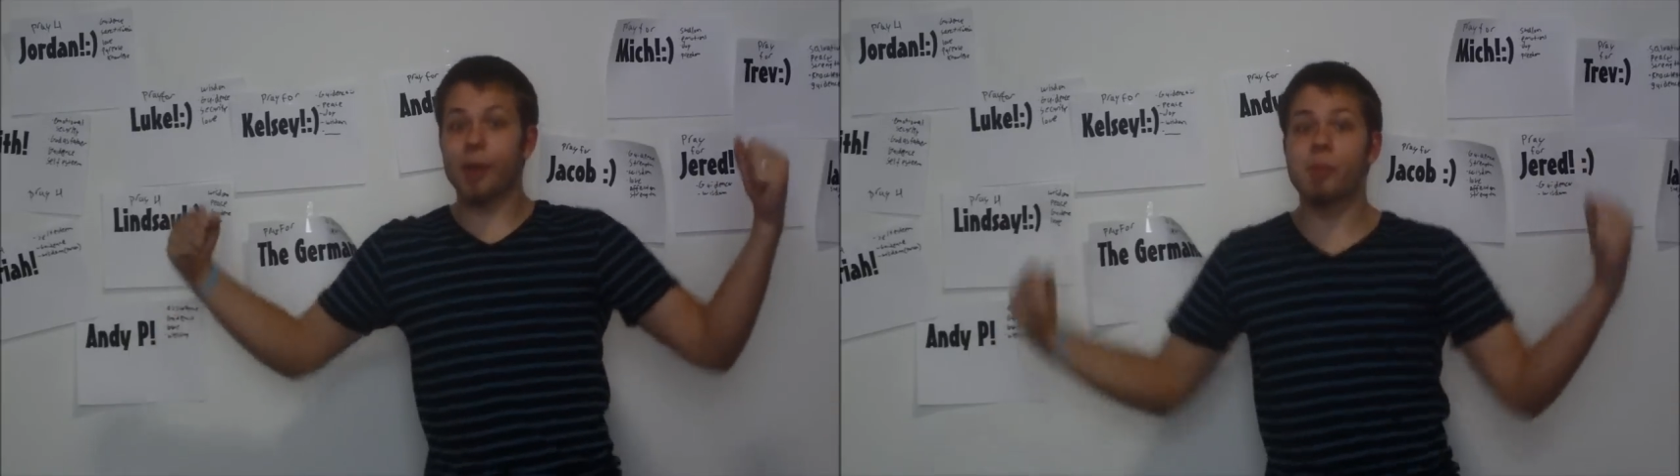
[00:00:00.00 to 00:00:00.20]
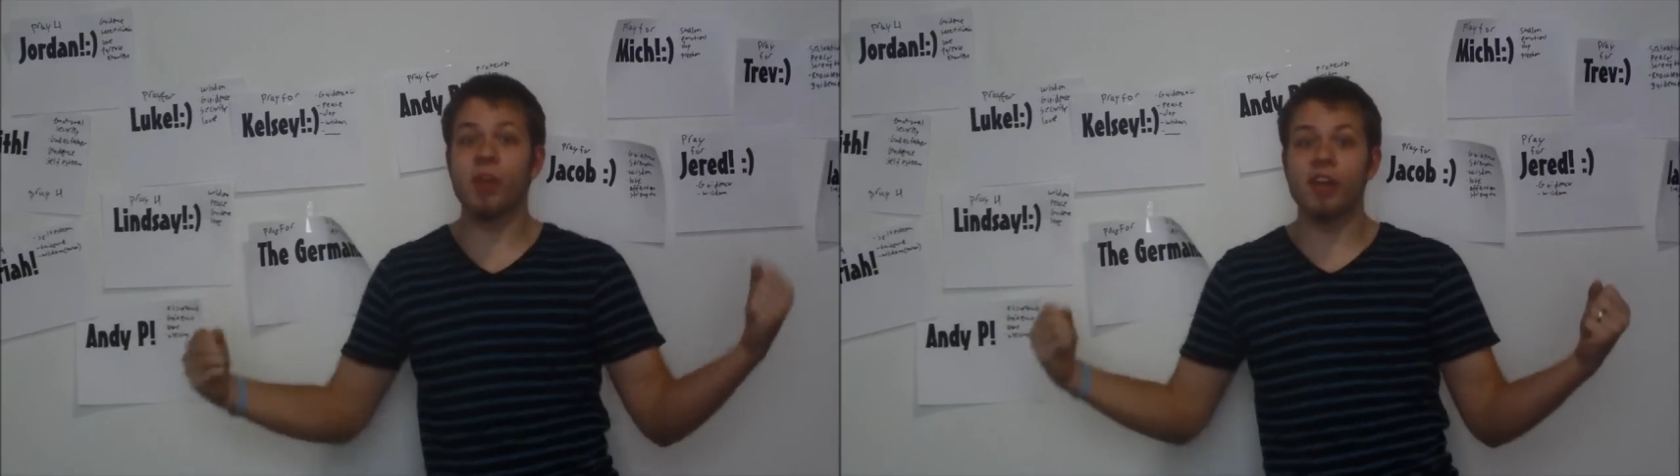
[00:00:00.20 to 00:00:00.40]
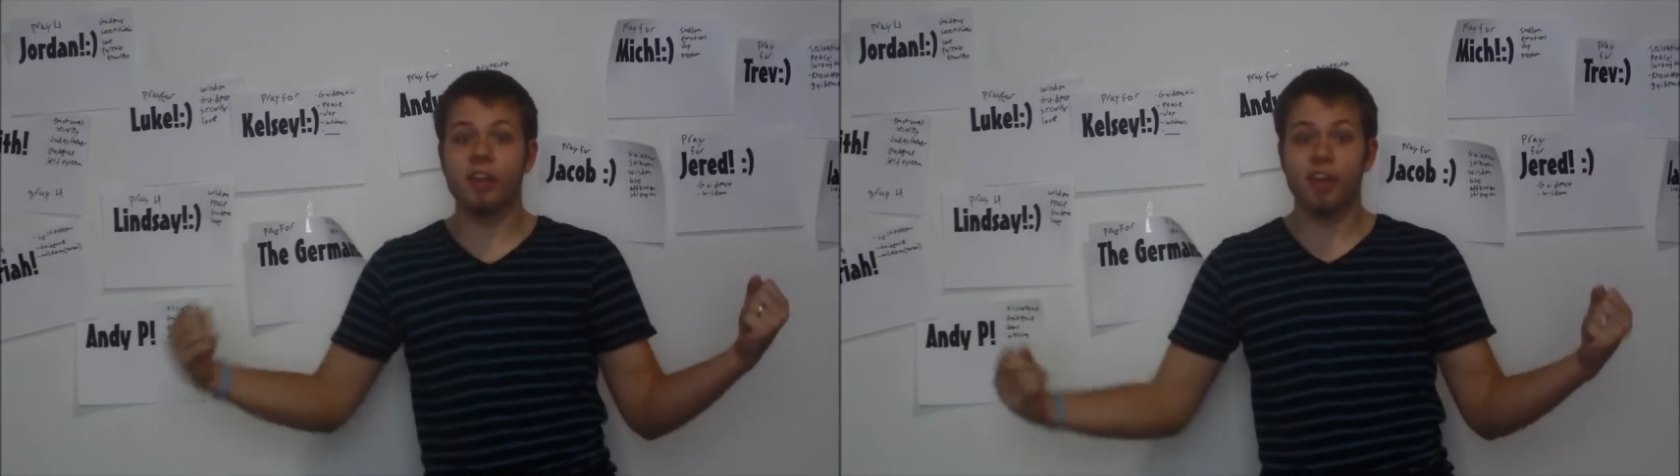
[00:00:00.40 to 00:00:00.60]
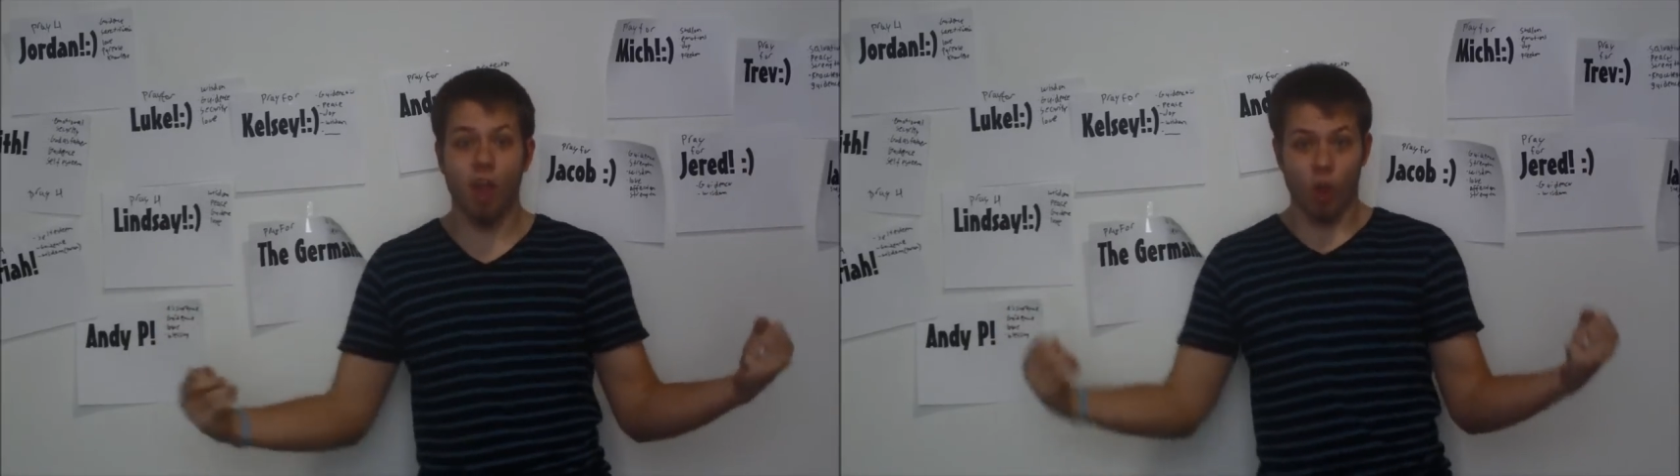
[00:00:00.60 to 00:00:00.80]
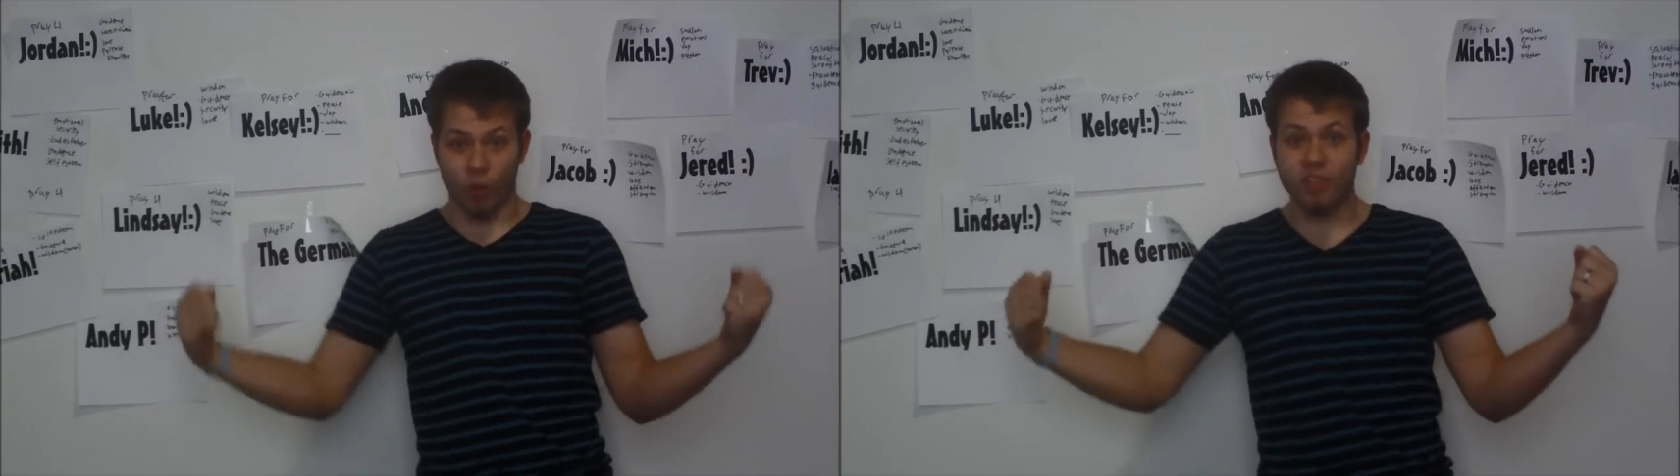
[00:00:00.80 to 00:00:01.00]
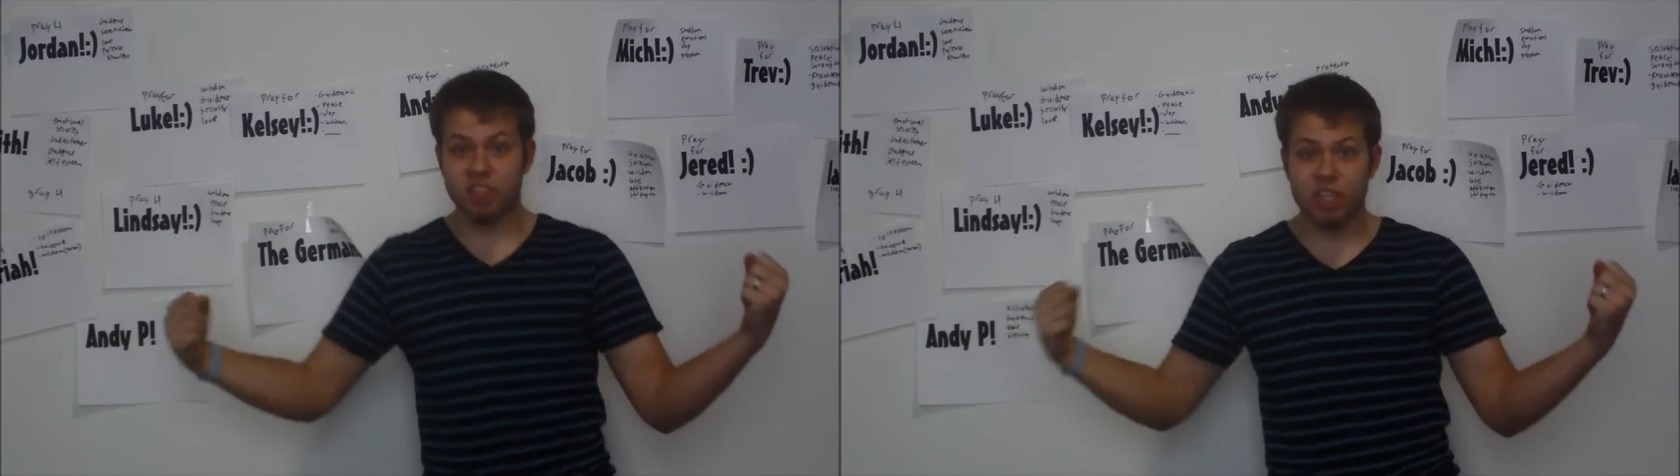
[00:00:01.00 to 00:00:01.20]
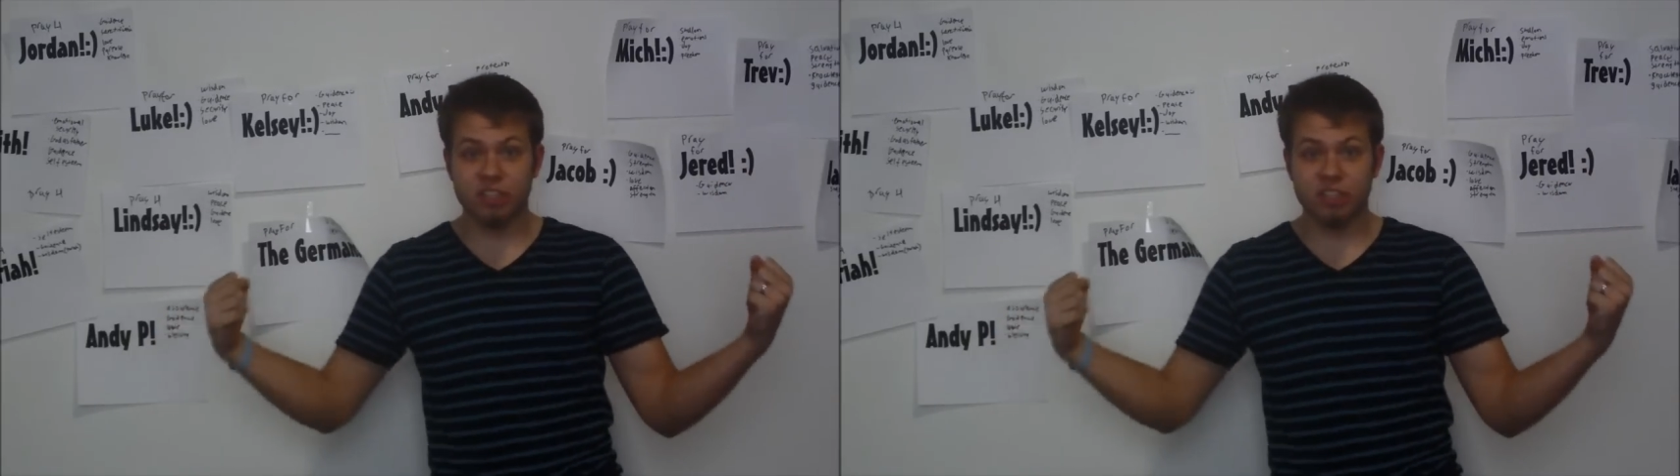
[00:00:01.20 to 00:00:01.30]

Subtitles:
completely what